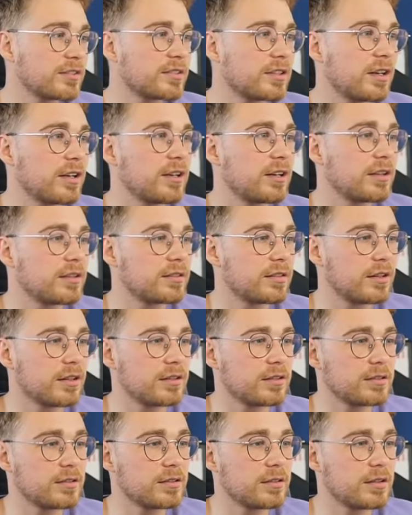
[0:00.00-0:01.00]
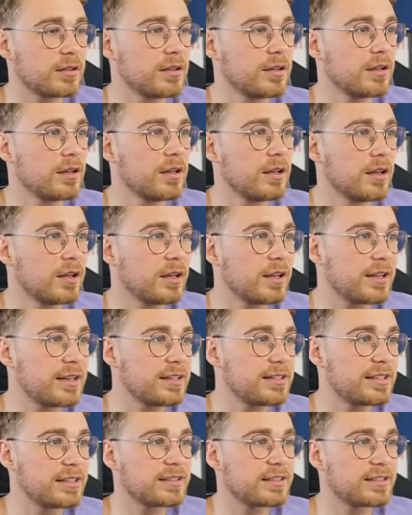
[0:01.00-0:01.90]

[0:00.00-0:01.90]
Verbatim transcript: at Son this season, is